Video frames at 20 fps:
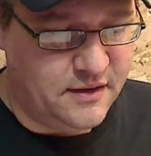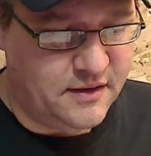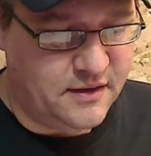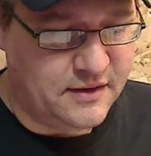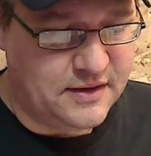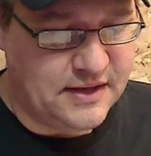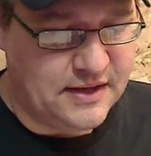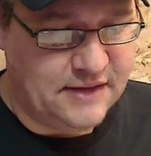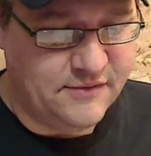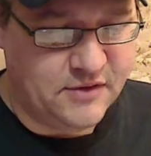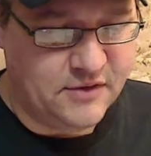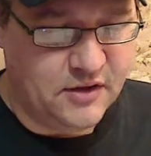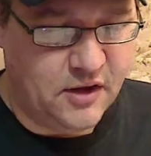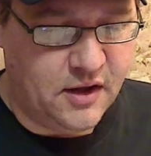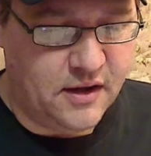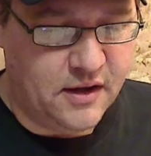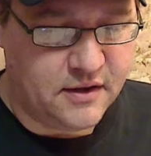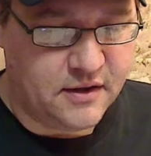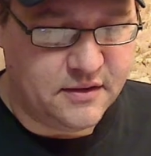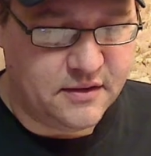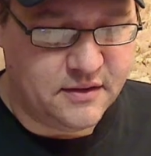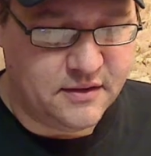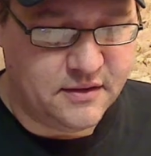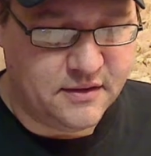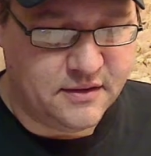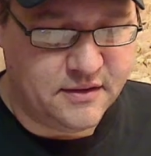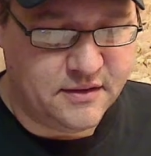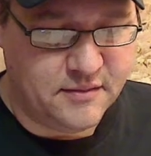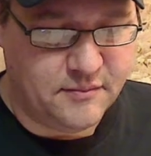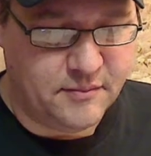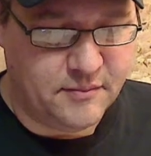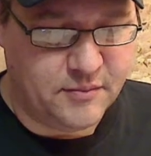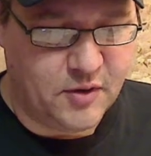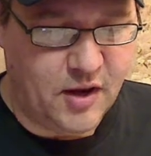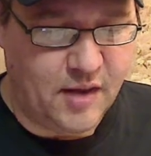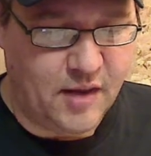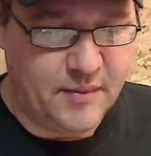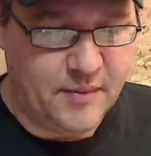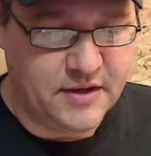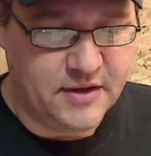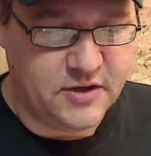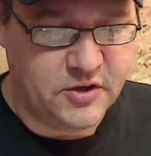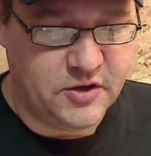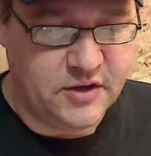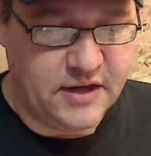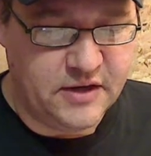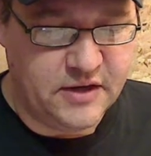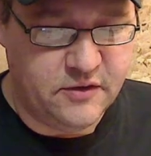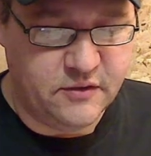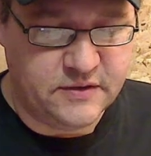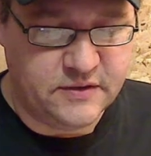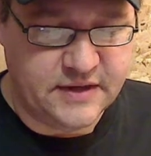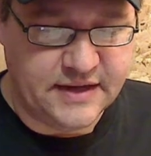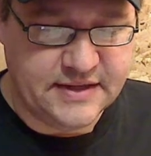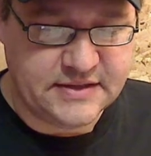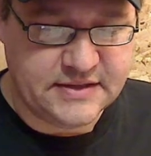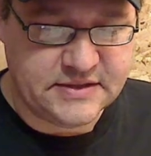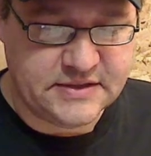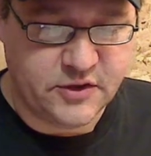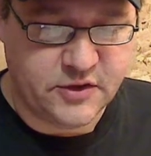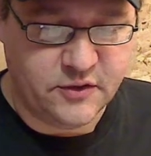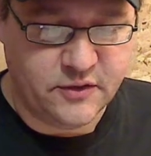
Kevin Locke commented, "You need new dice. You